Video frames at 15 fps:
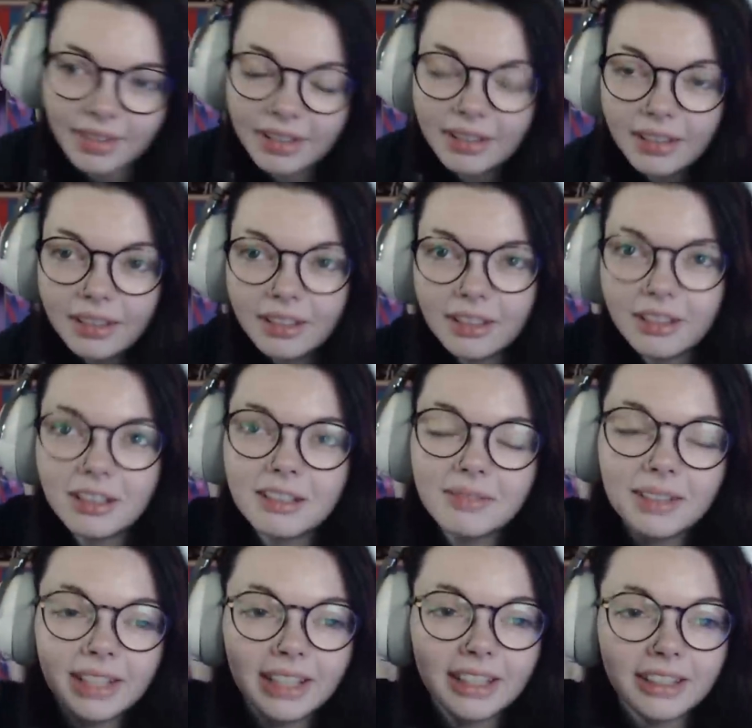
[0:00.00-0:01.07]
Oh
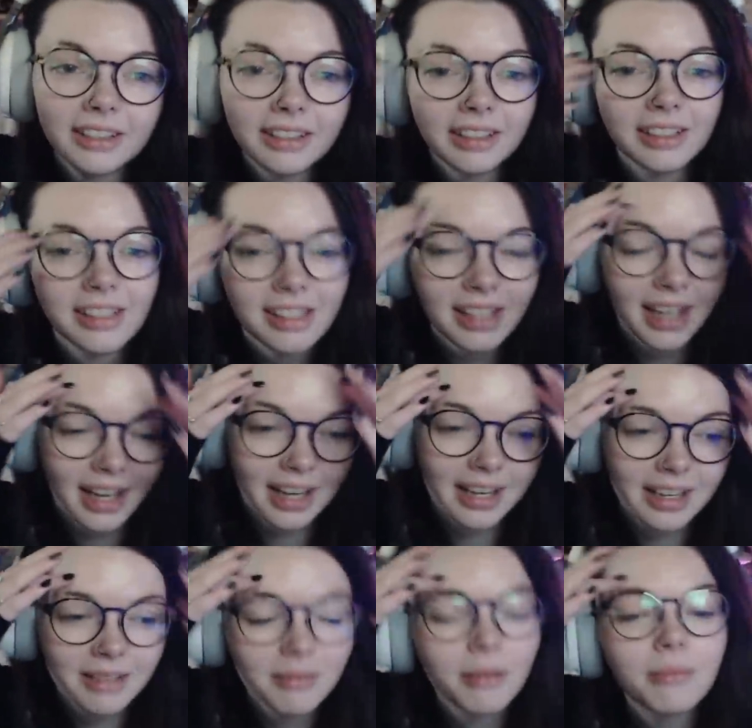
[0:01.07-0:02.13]
my goodness. I
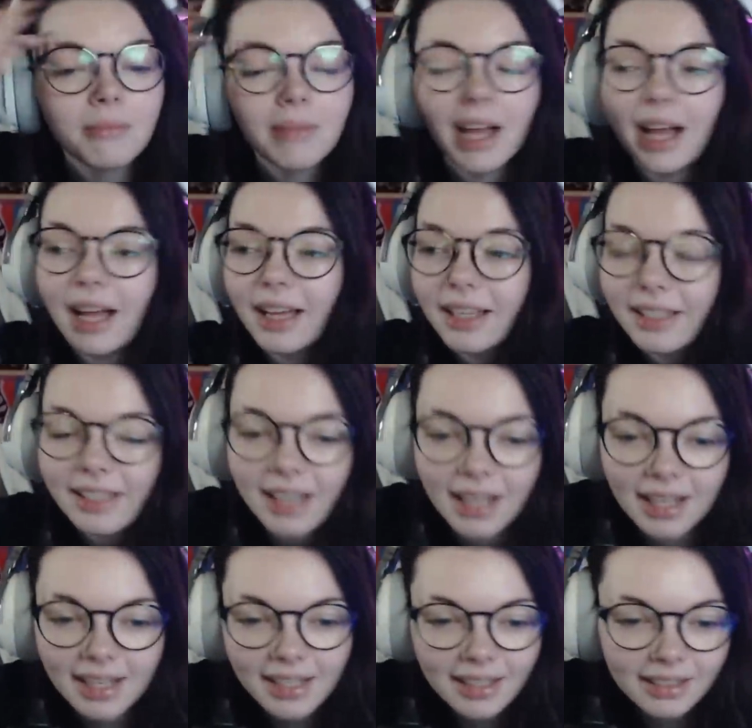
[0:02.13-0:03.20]
am a mess.
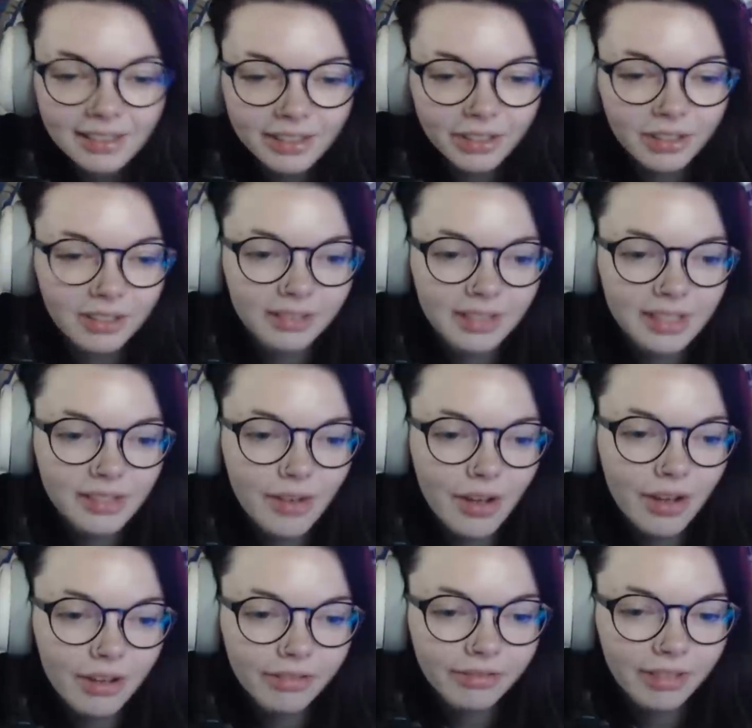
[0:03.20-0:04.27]
I didn't turn this
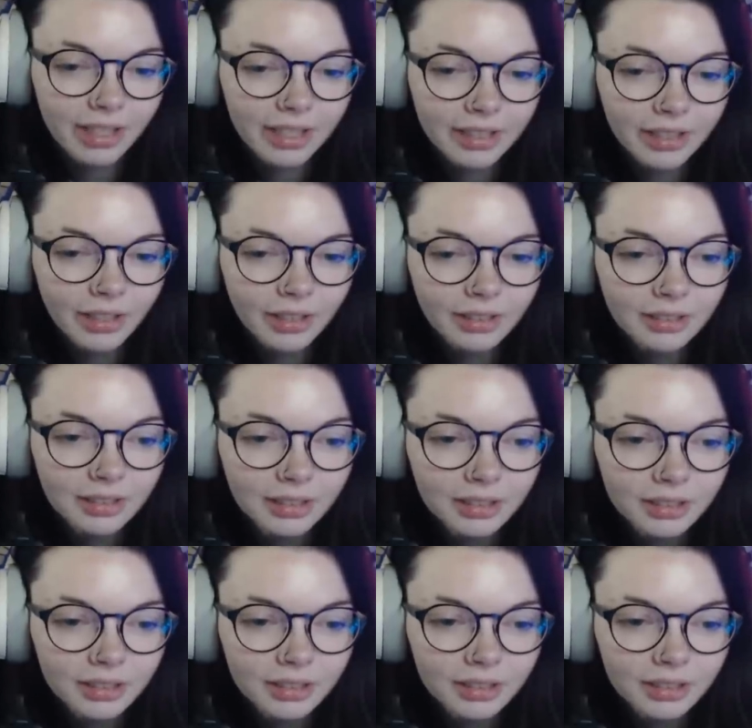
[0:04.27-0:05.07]
off. Hang on.